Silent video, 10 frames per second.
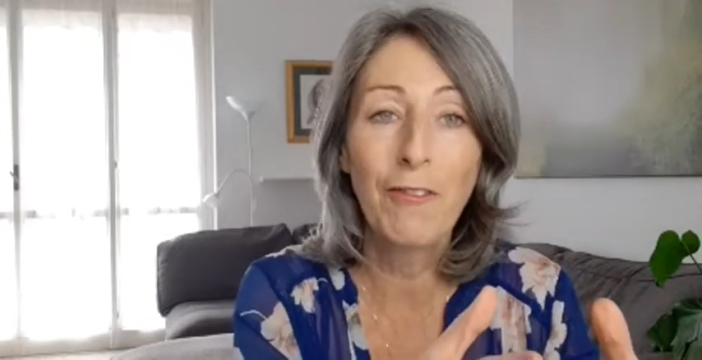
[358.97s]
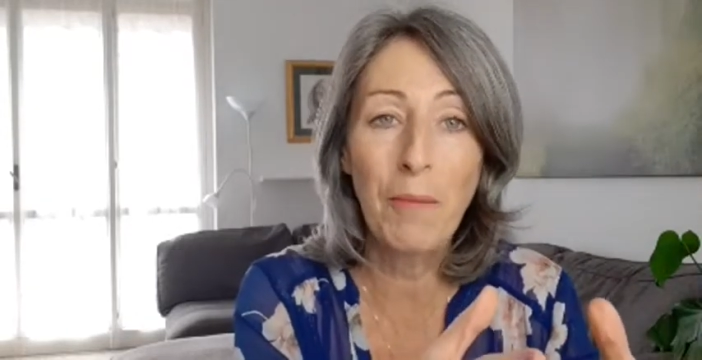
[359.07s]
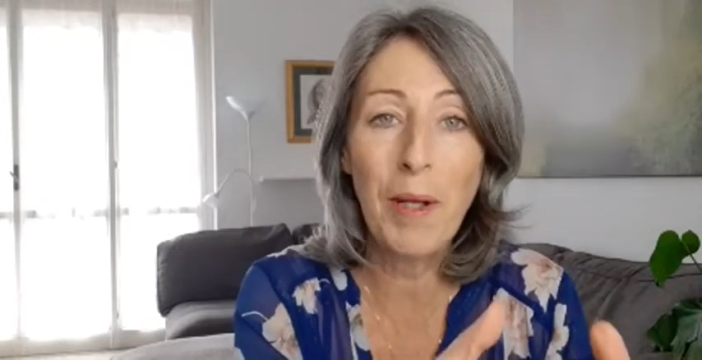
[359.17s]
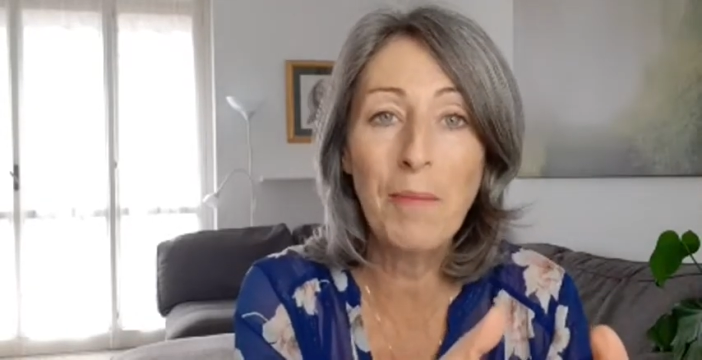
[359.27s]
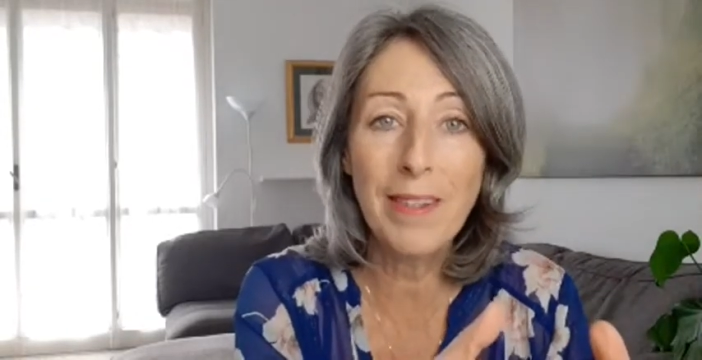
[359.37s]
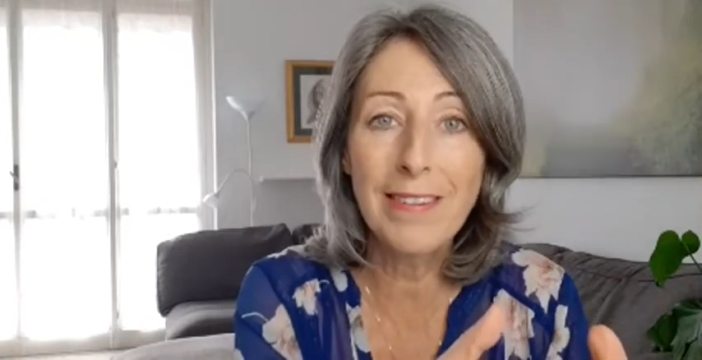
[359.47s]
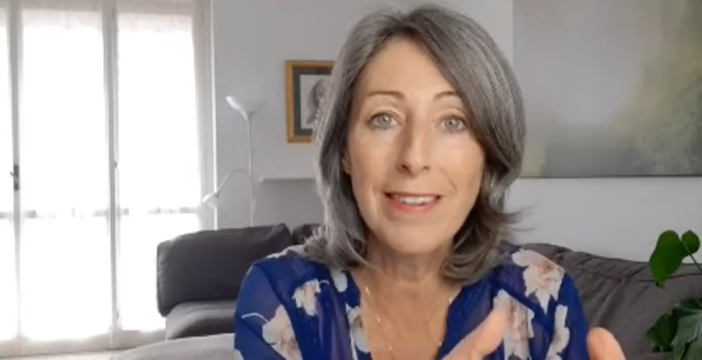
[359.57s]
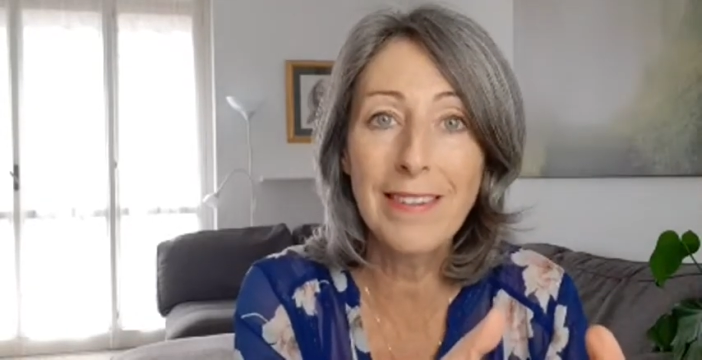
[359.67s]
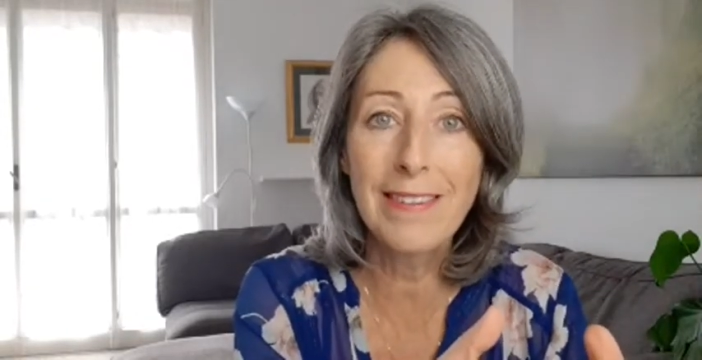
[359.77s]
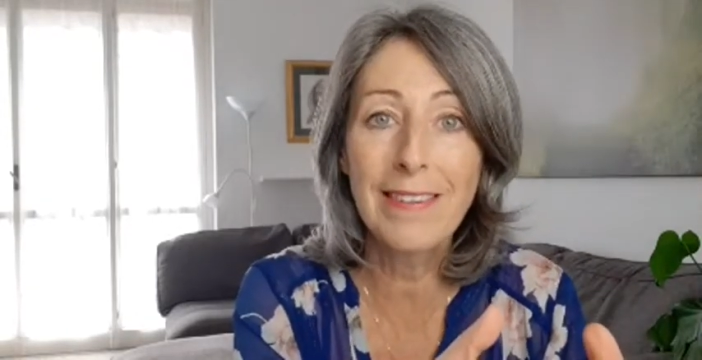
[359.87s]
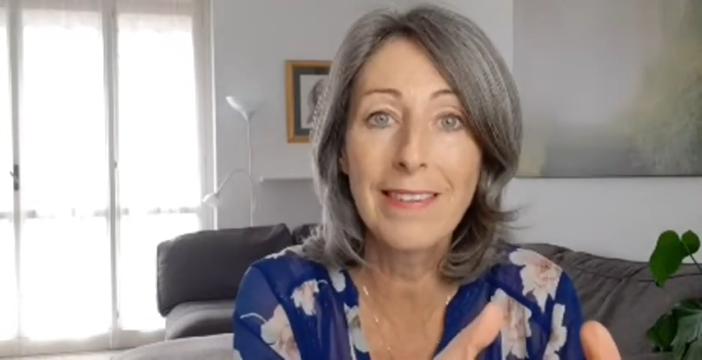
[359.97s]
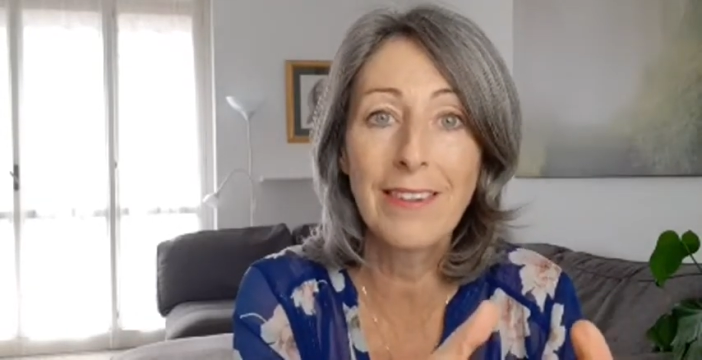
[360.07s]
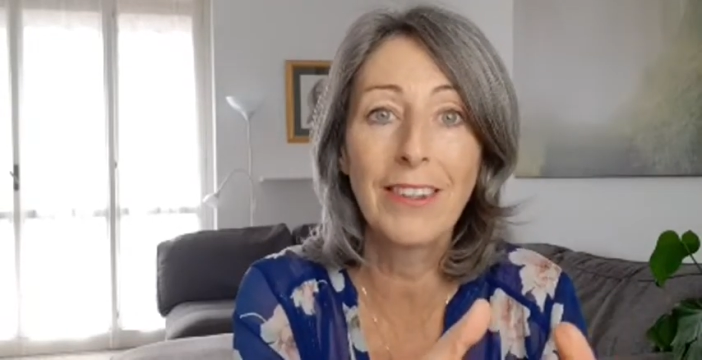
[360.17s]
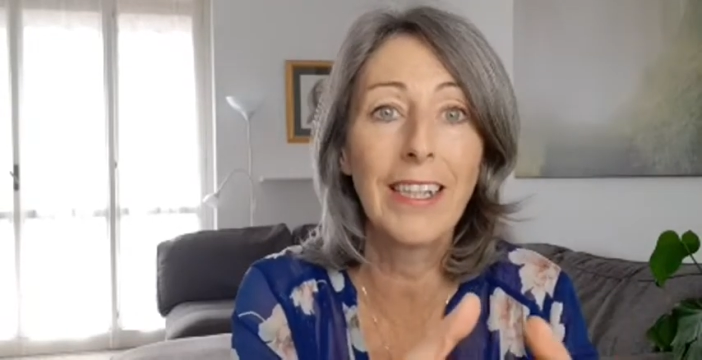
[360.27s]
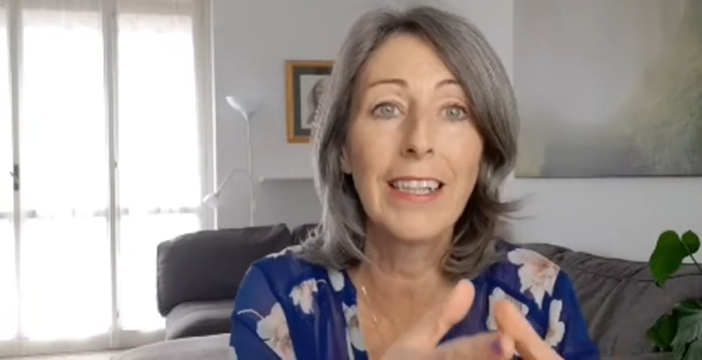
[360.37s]
for my
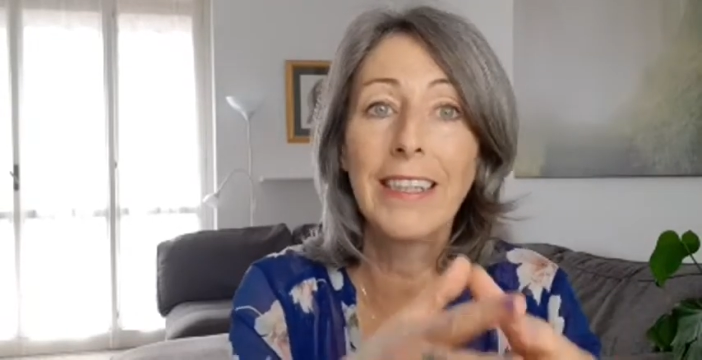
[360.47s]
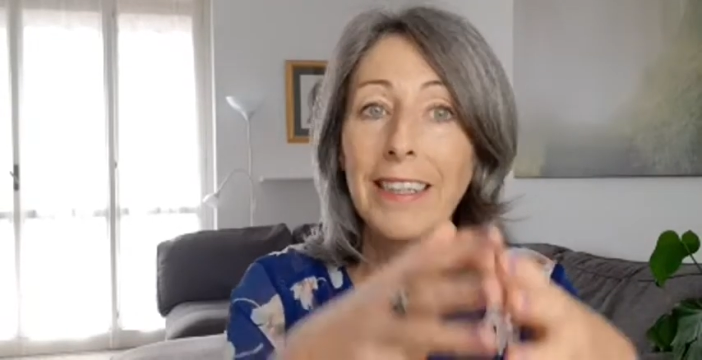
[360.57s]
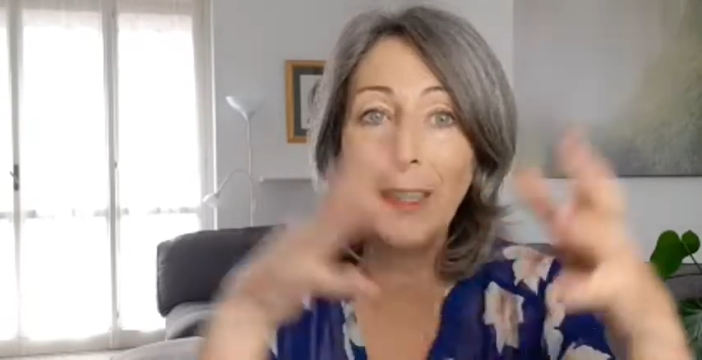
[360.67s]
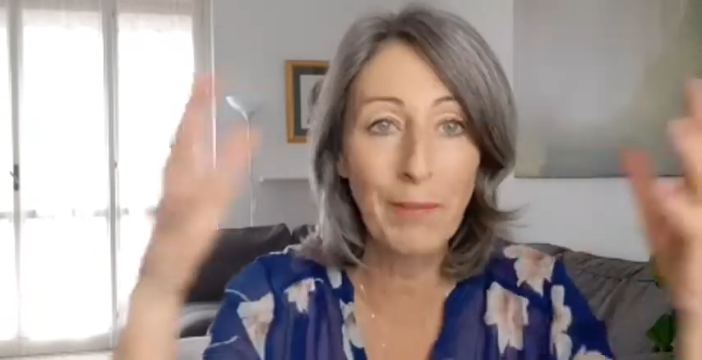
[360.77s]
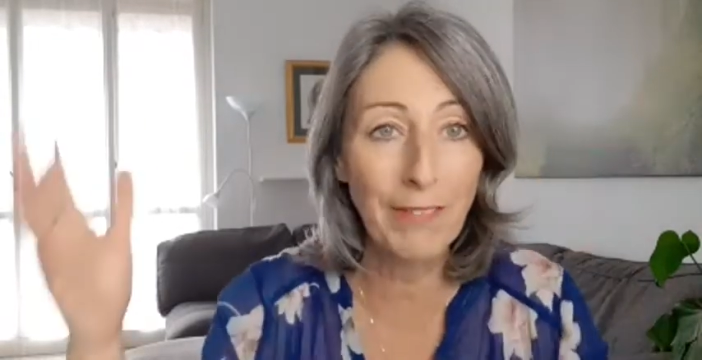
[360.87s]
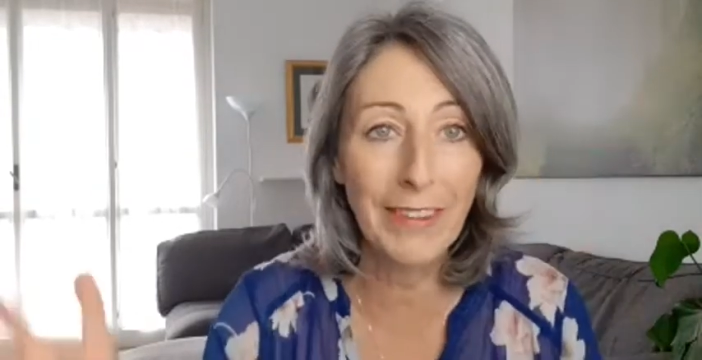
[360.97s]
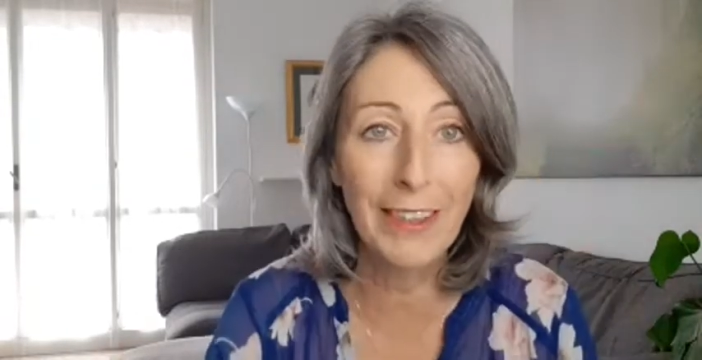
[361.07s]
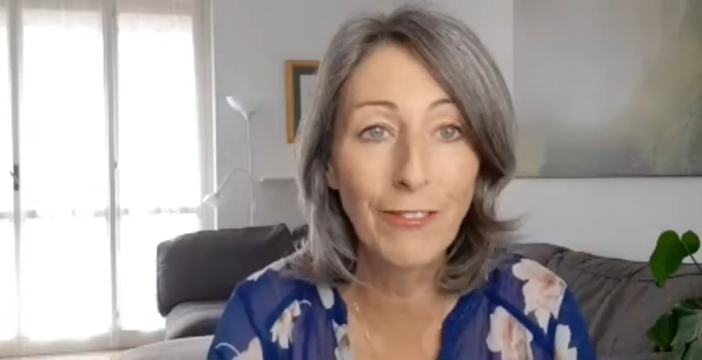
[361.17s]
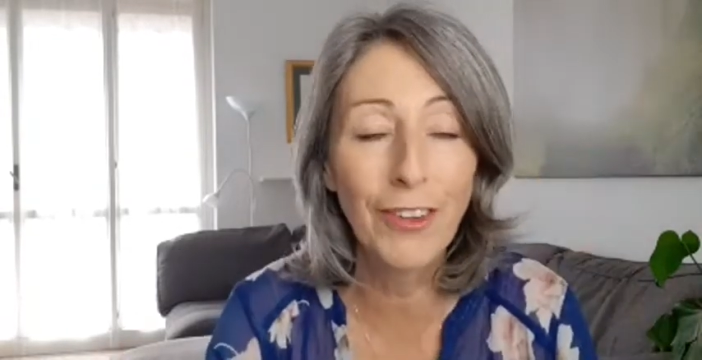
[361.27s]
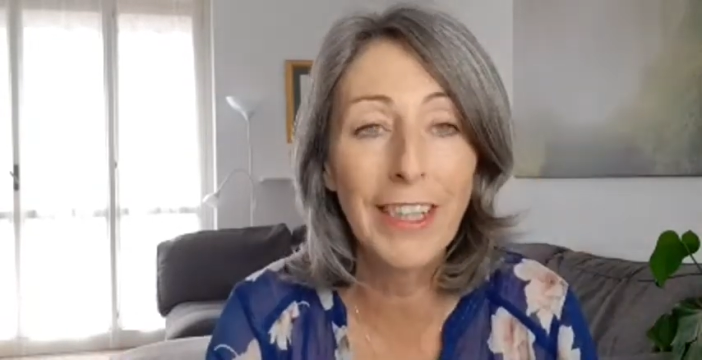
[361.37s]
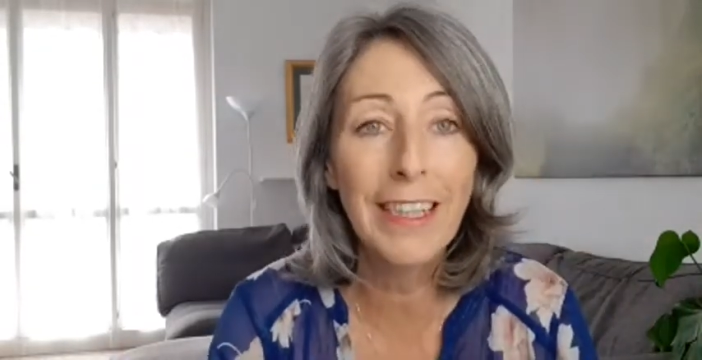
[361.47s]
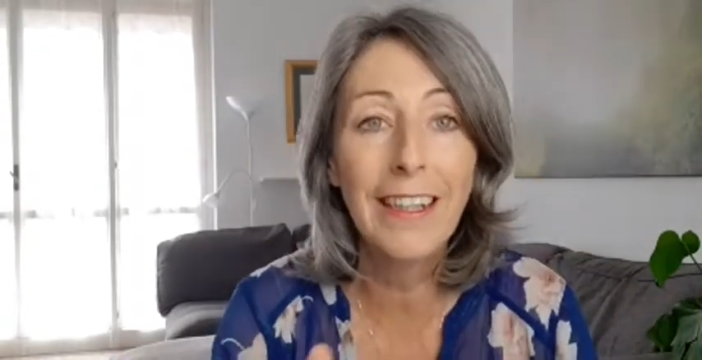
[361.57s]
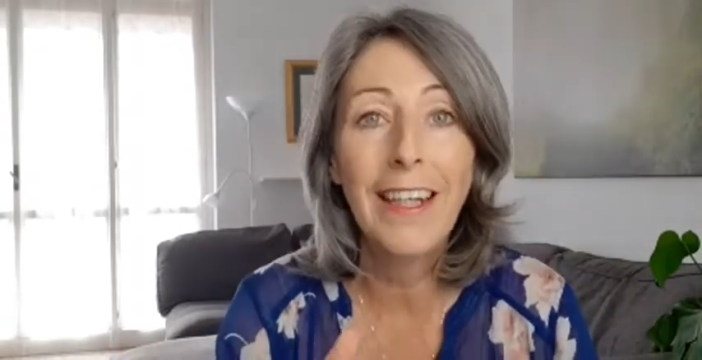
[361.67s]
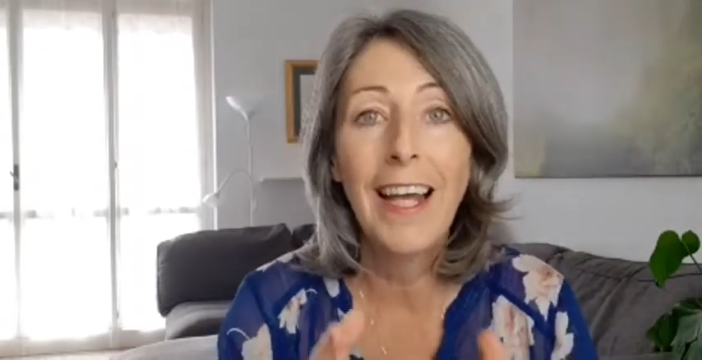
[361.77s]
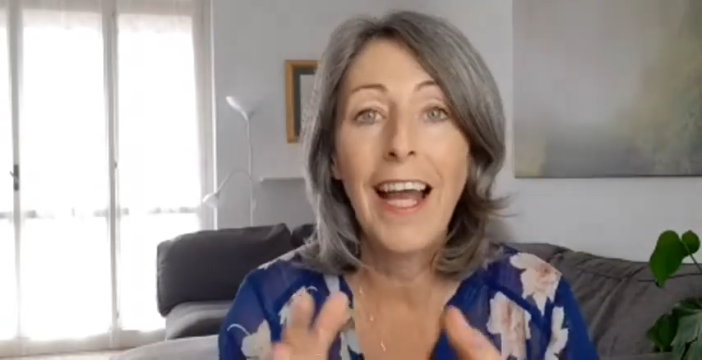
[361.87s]
business so that I can keep everything
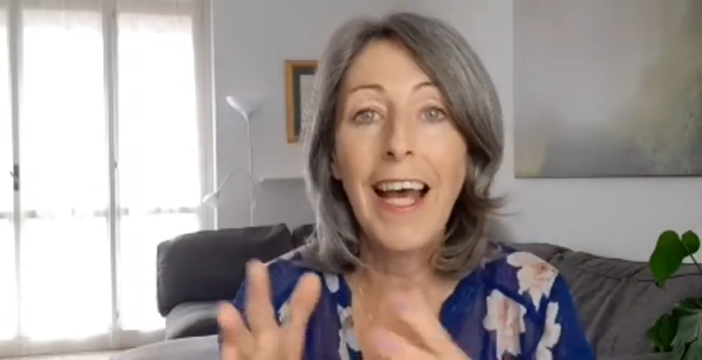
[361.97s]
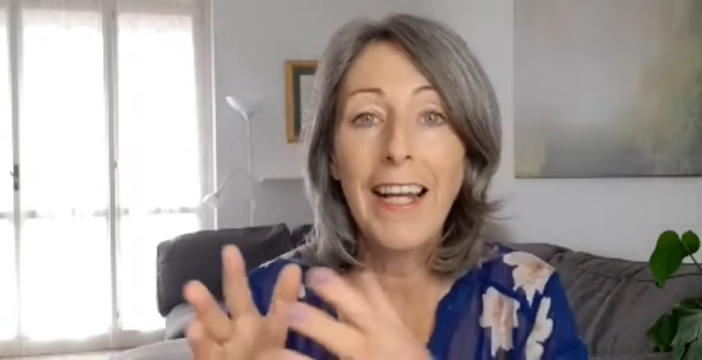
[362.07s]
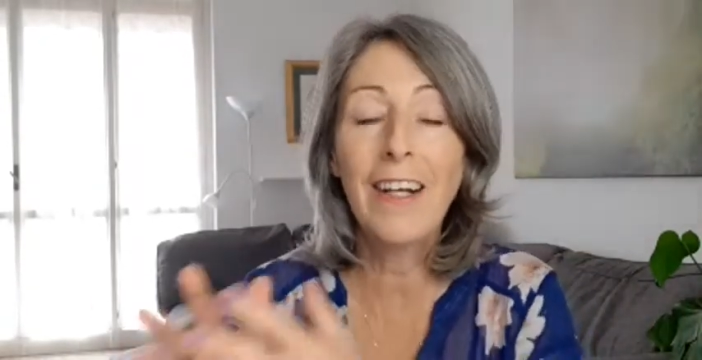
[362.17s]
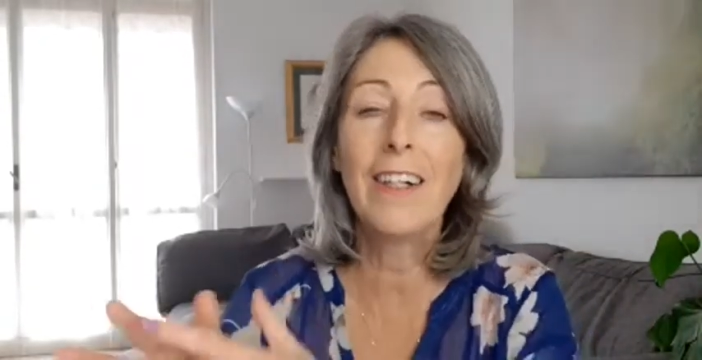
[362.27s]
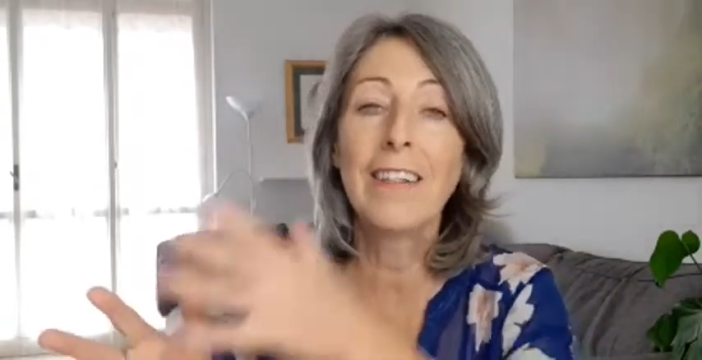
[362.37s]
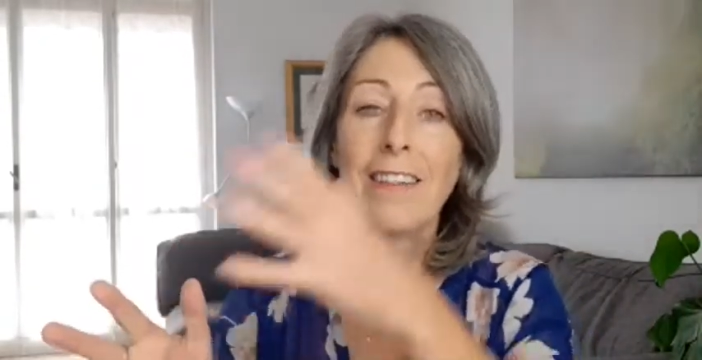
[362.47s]
running, and it